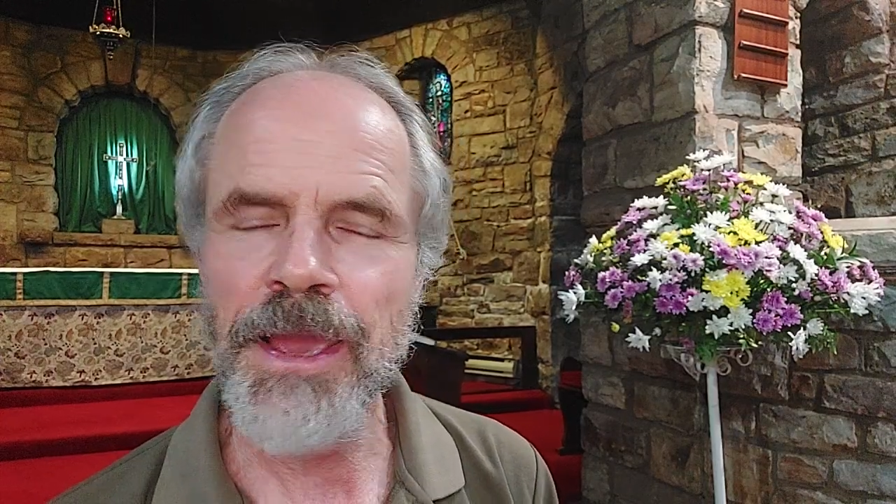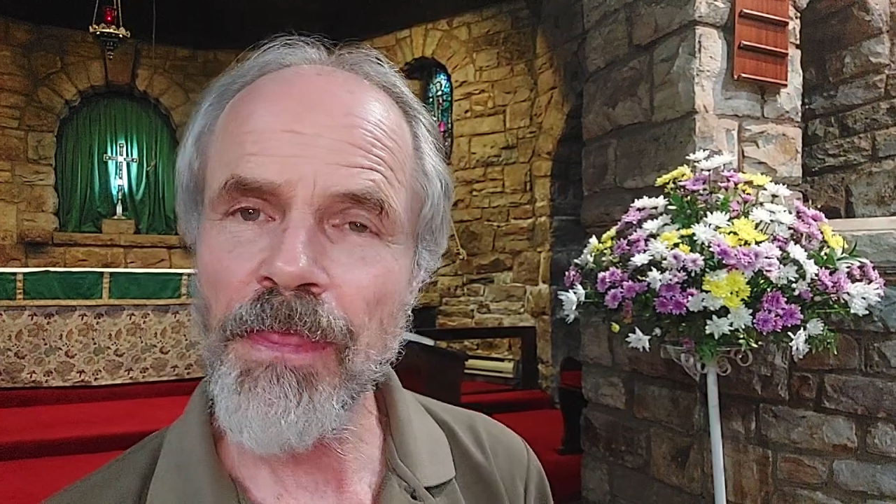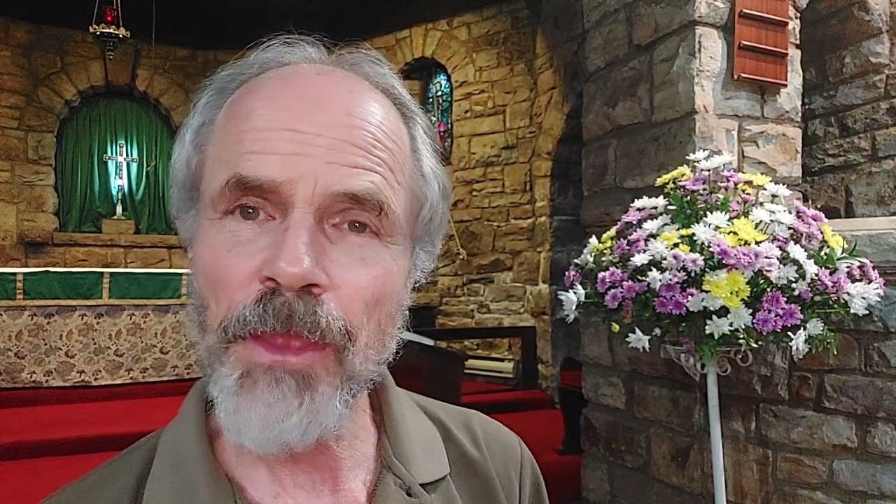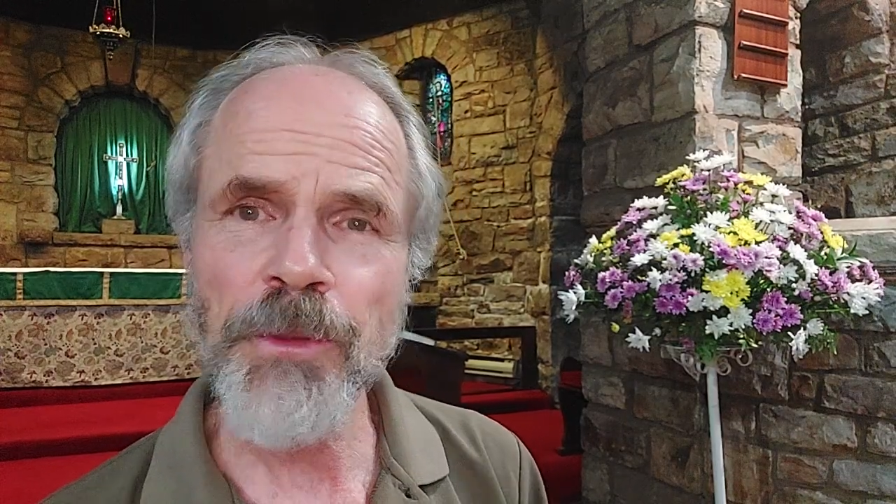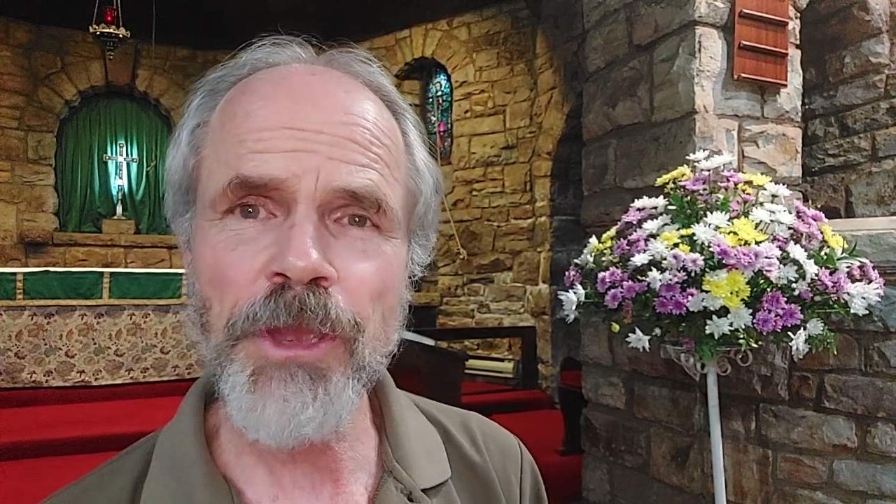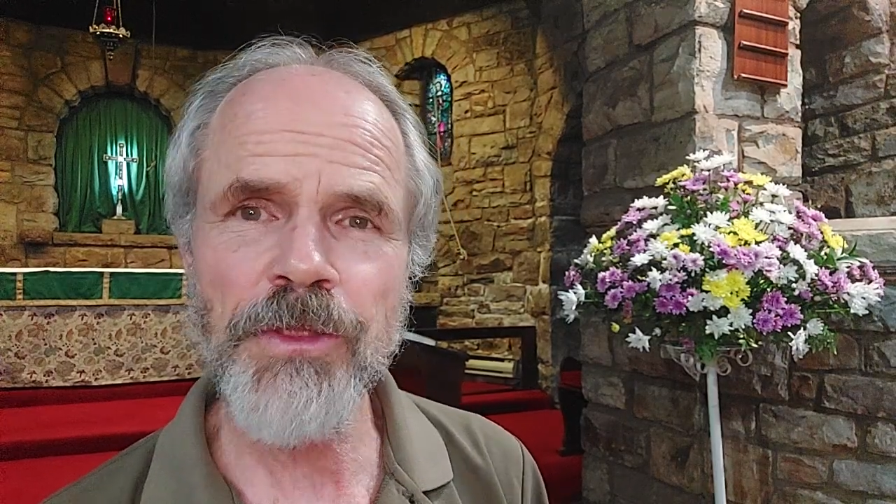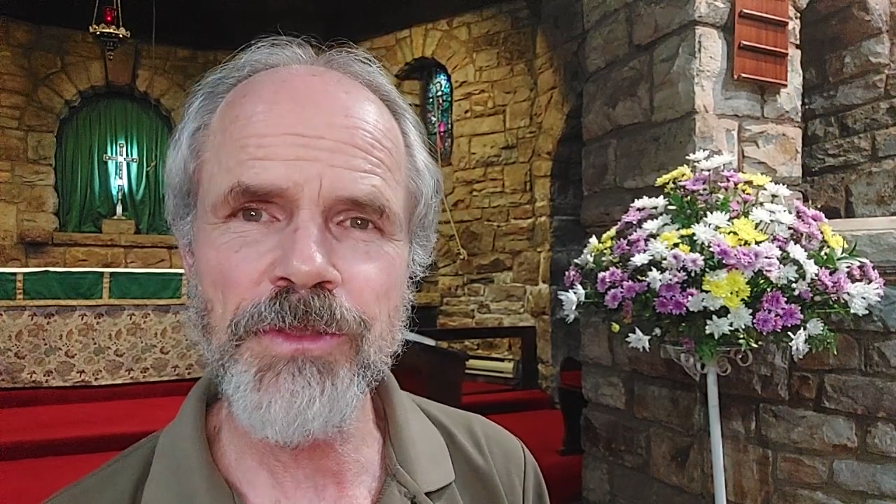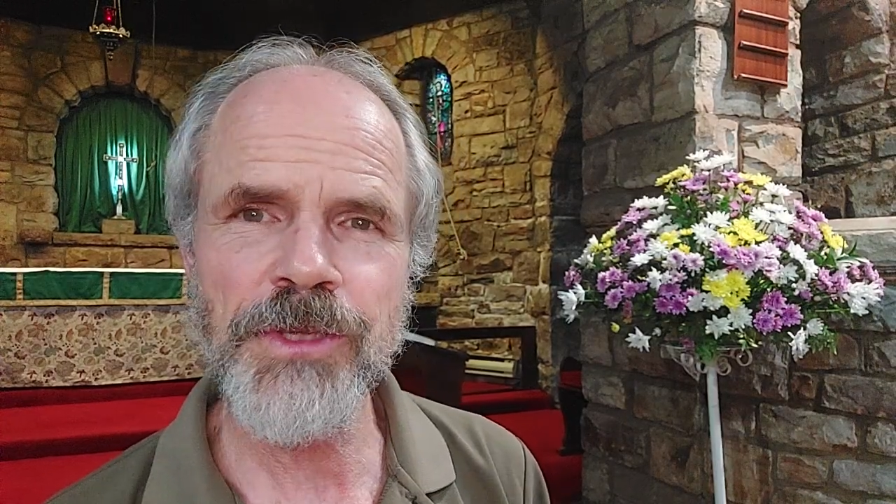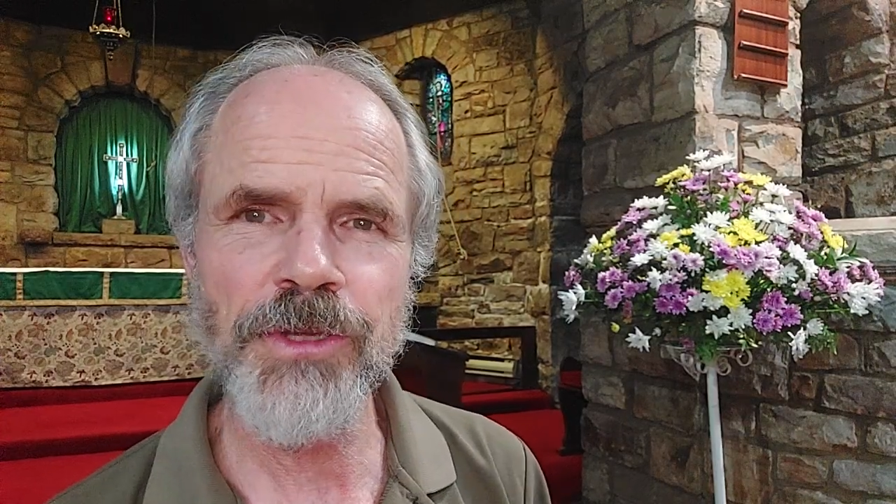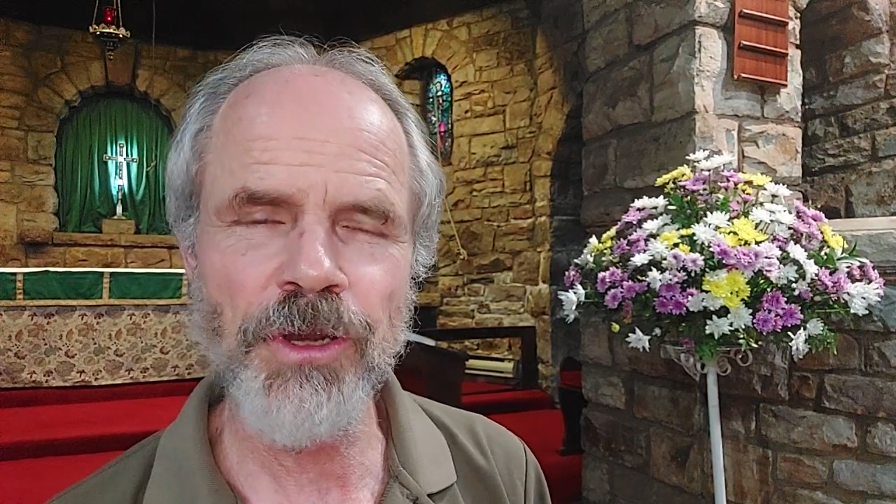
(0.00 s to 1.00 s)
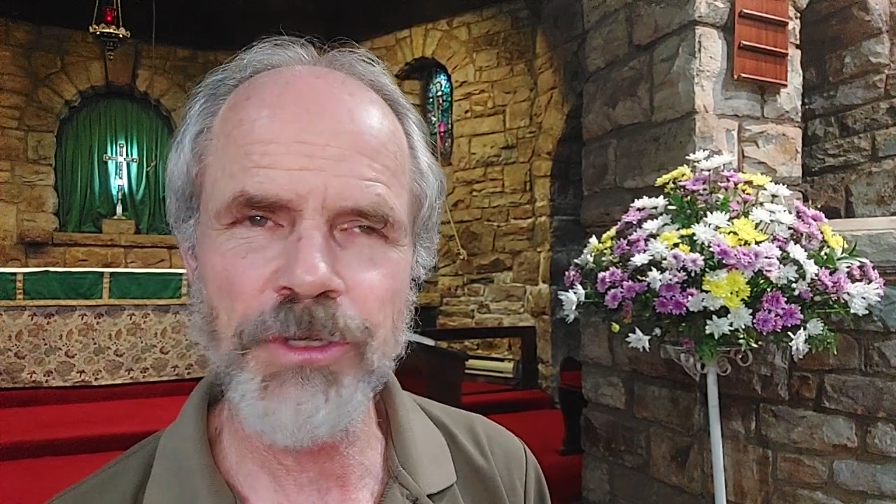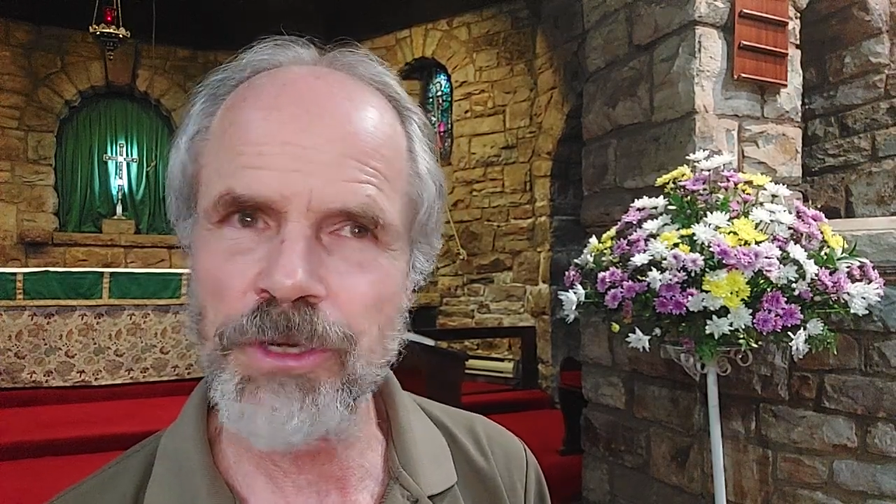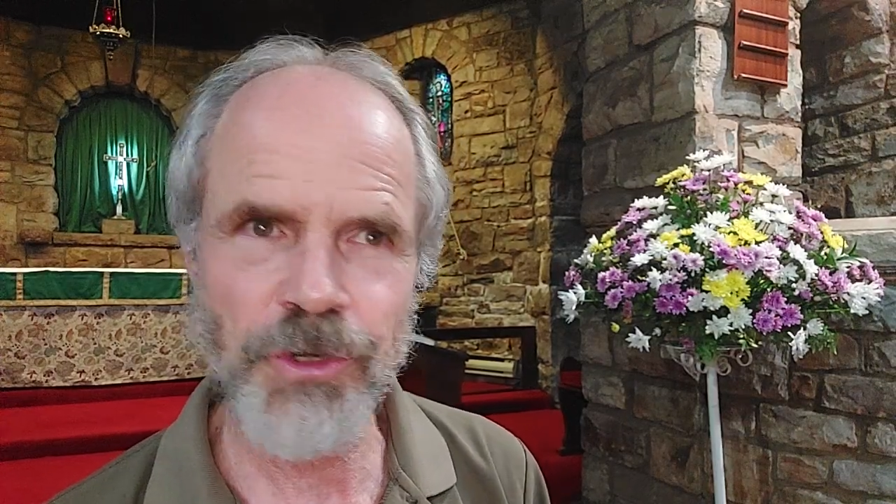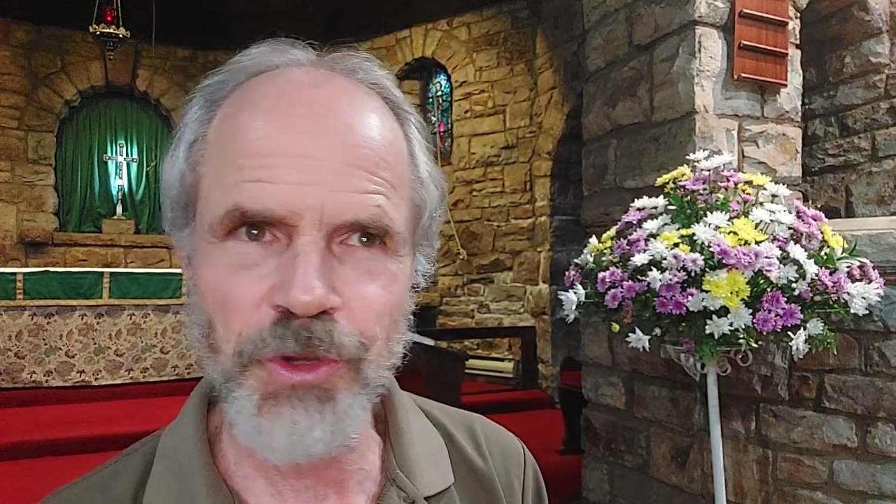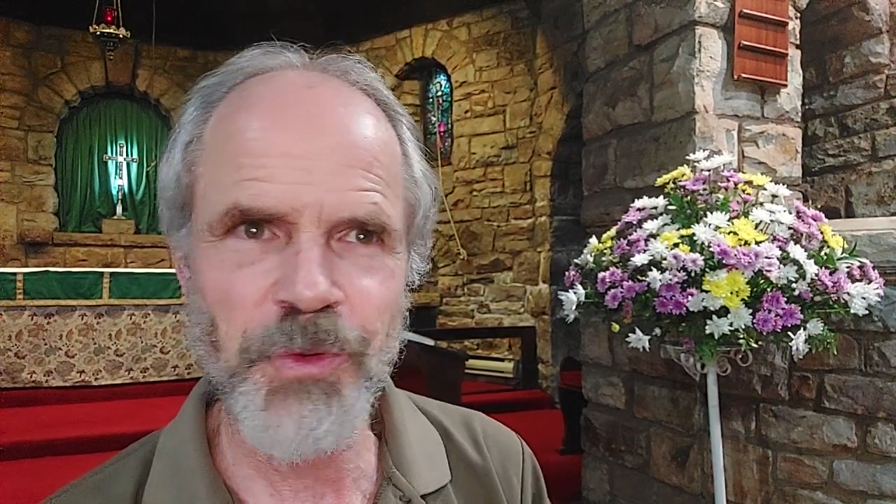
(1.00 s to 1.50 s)
And then we go and see a doctor
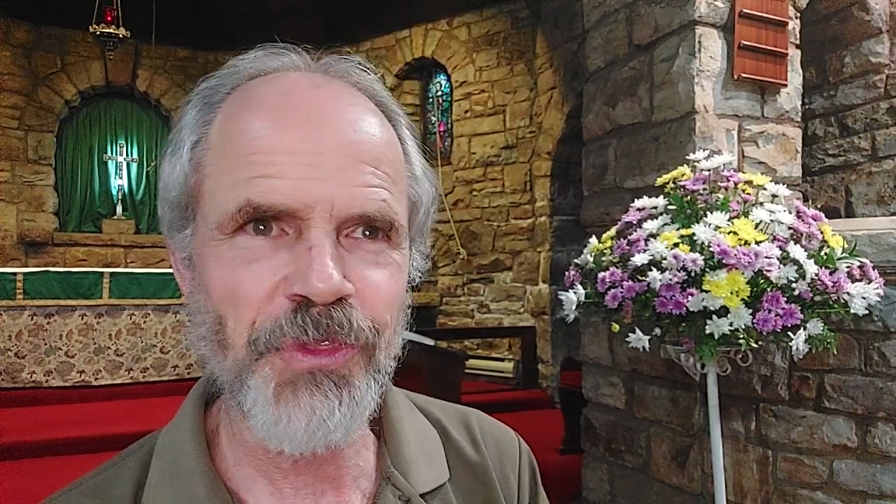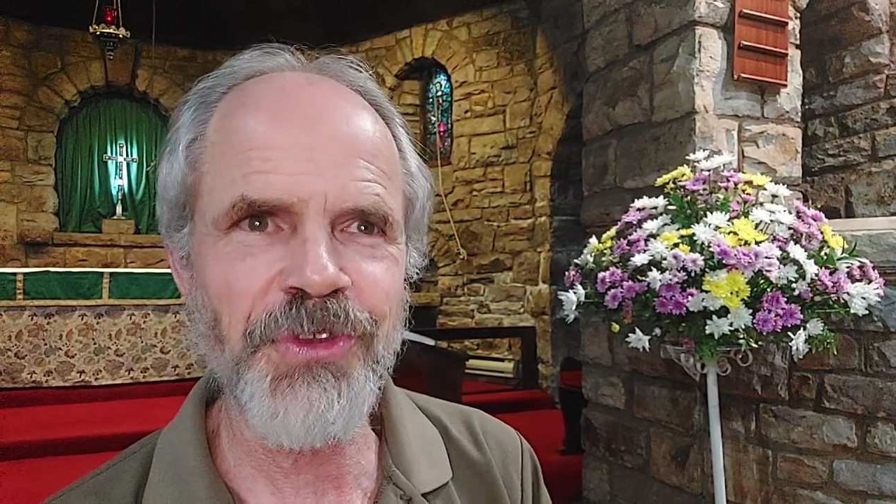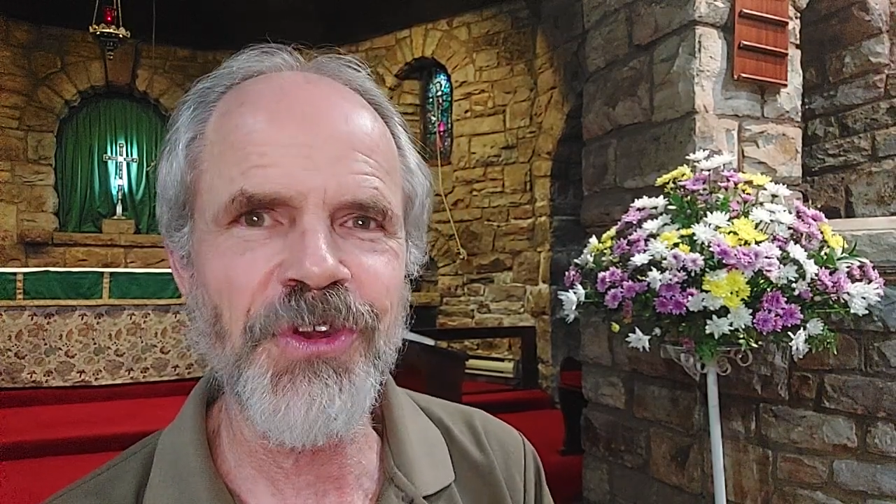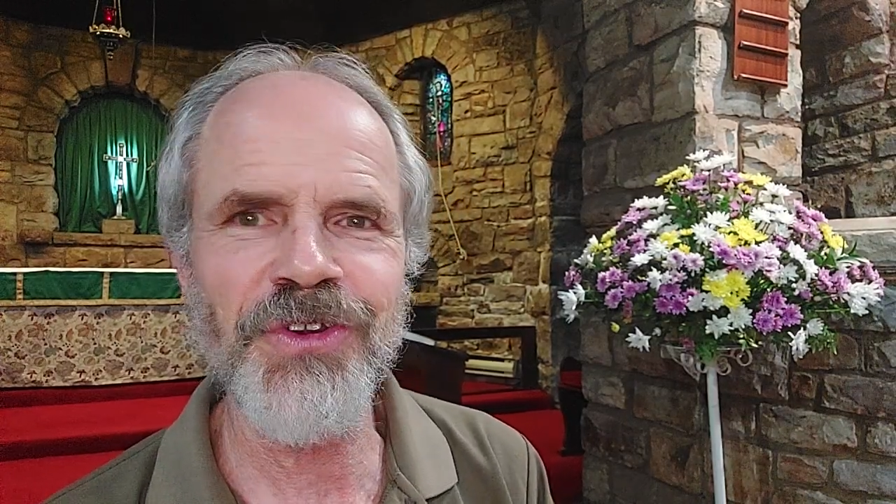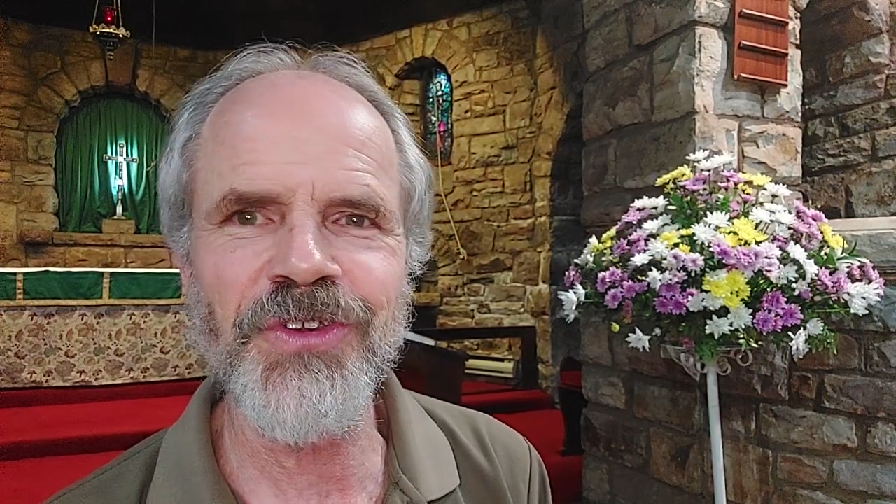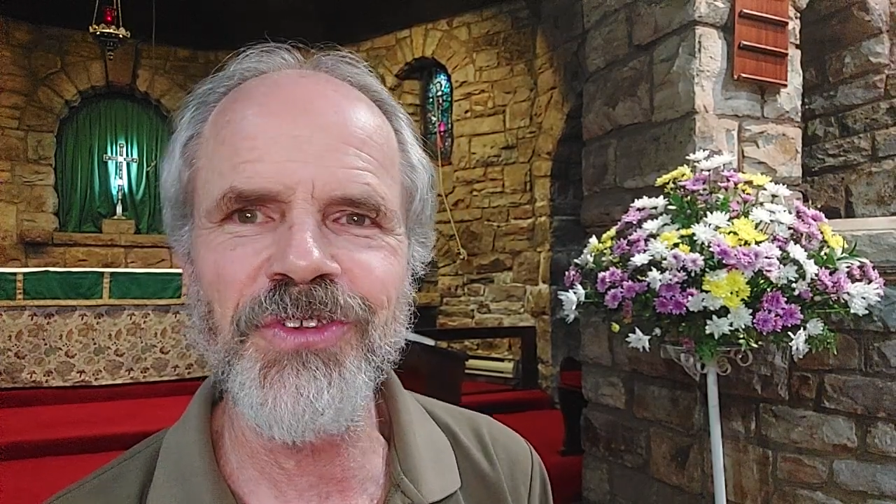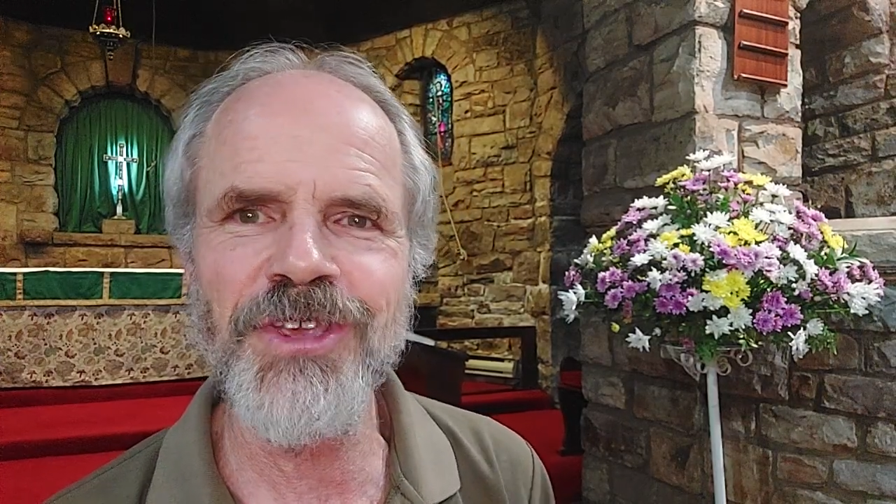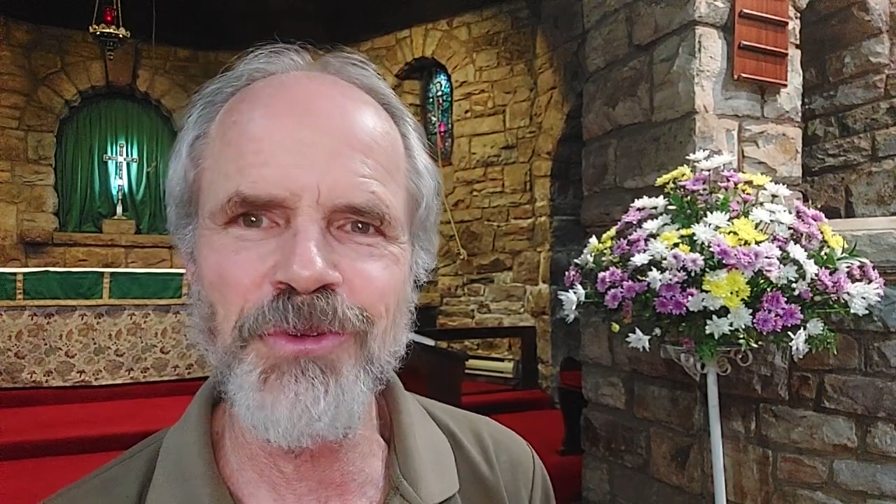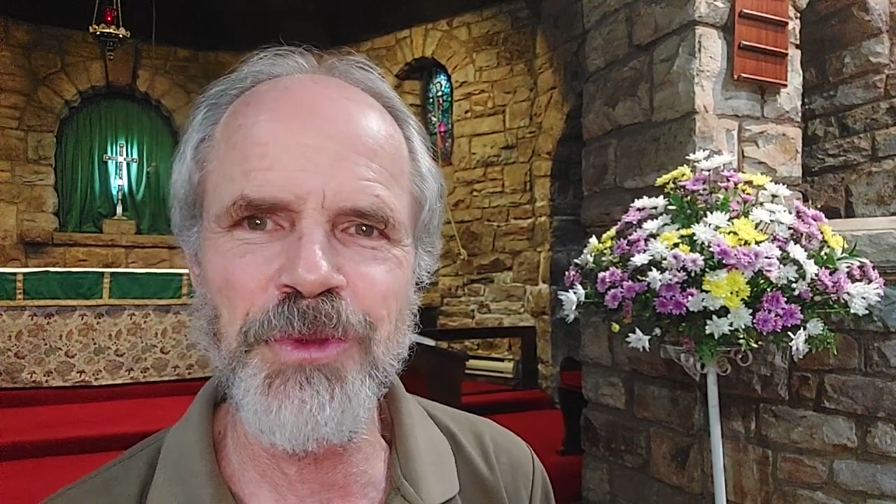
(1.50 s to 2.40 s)
and do what the doctor says.